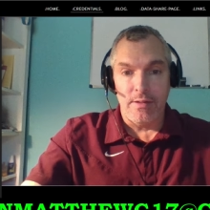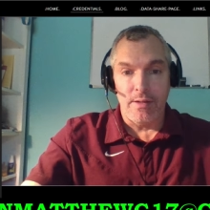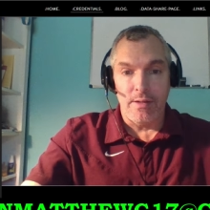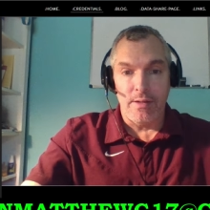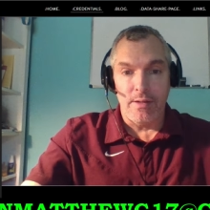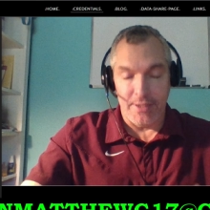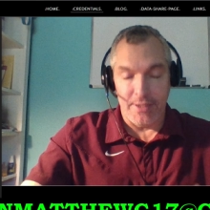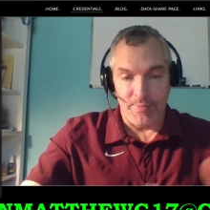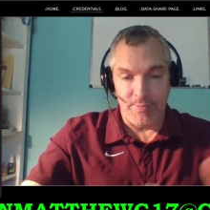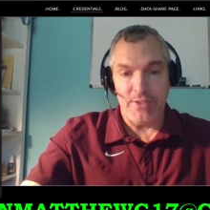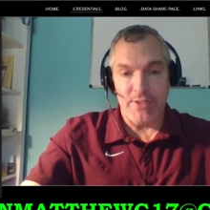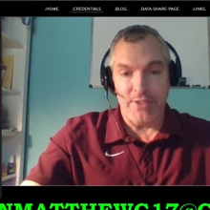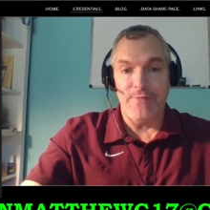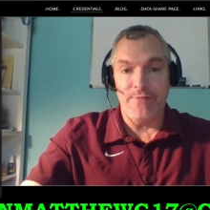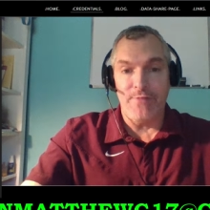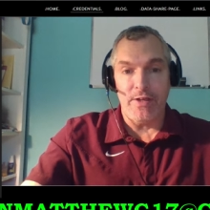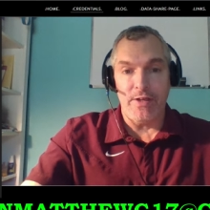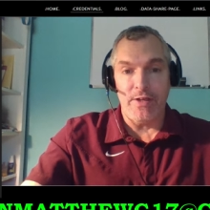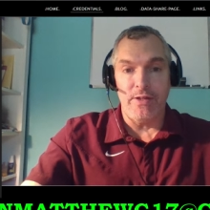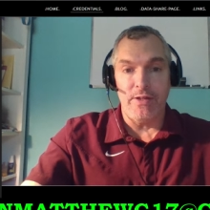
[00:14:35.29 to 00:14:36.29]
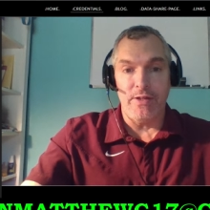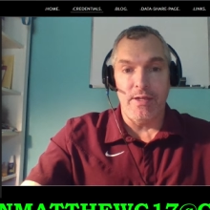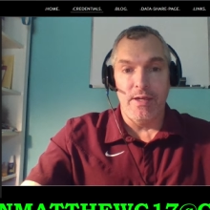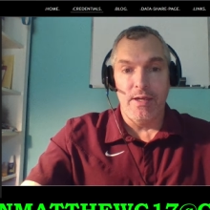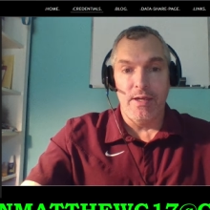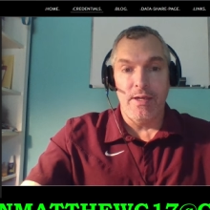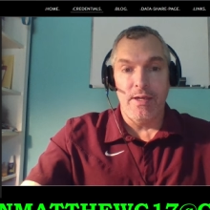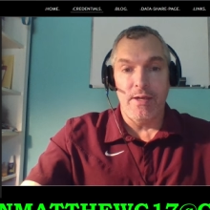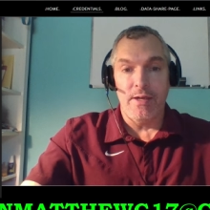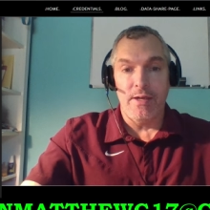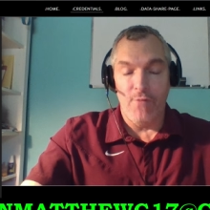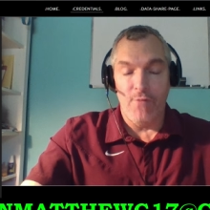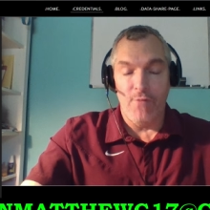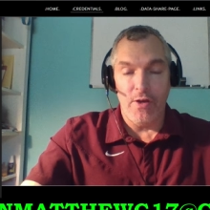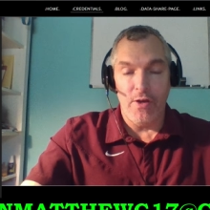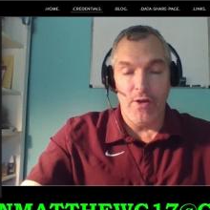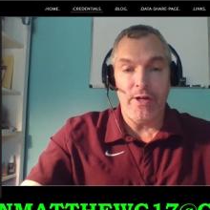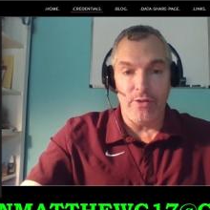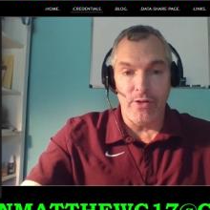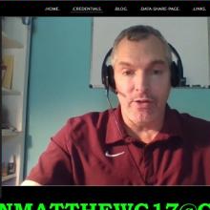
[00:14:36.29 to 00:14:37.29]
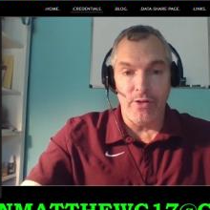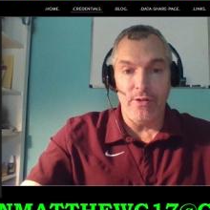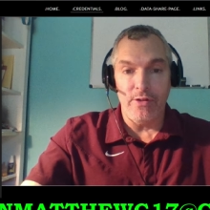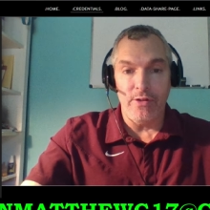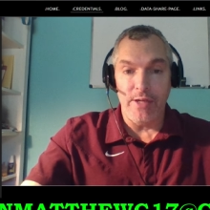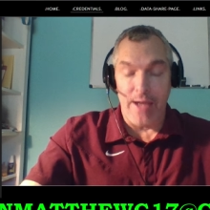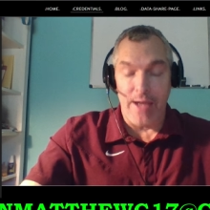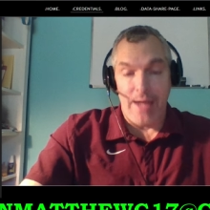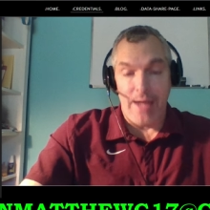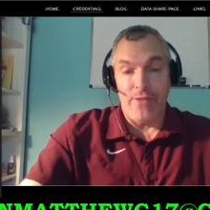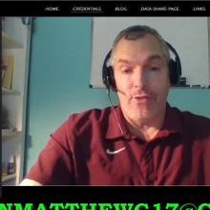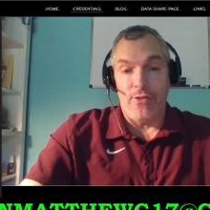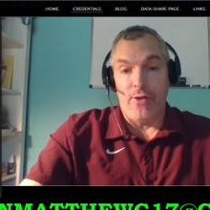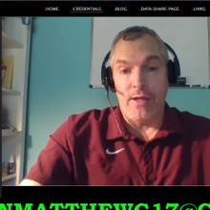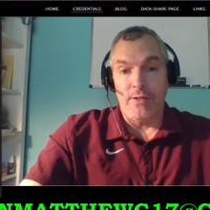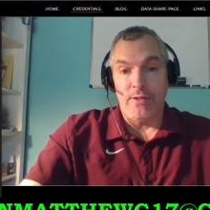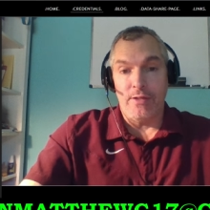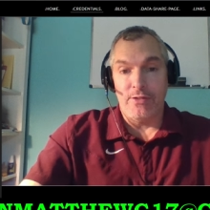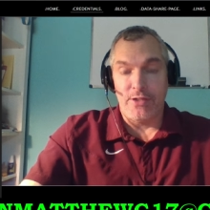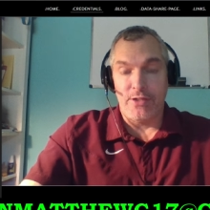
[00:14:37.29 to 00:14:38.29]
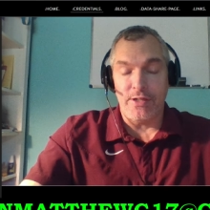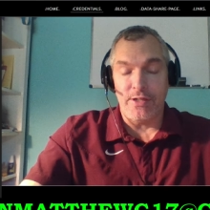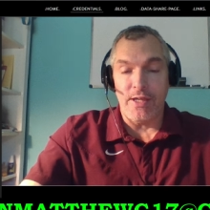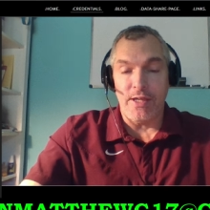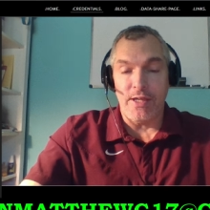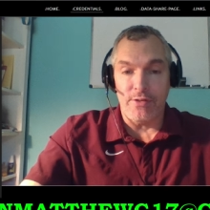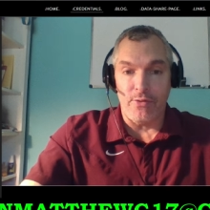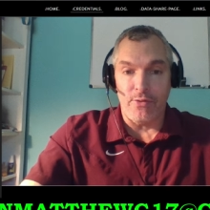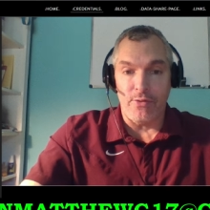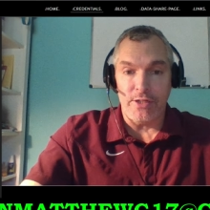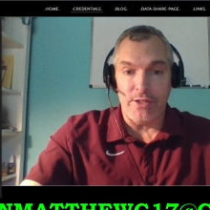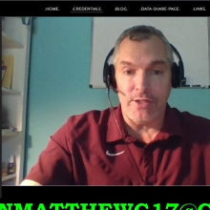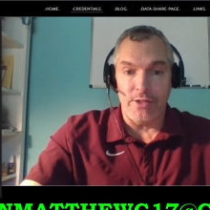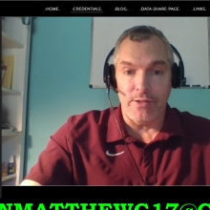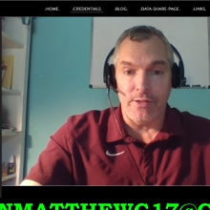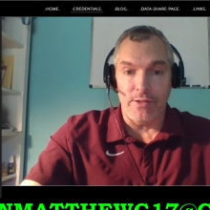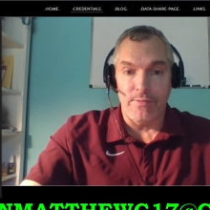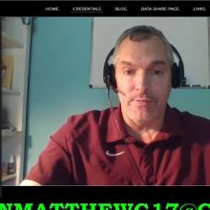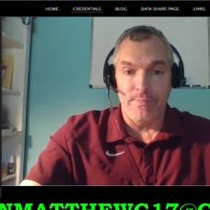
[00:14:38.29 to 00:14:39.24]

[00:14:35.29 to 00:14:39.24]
I specifically and very clearly, I thought, state the question.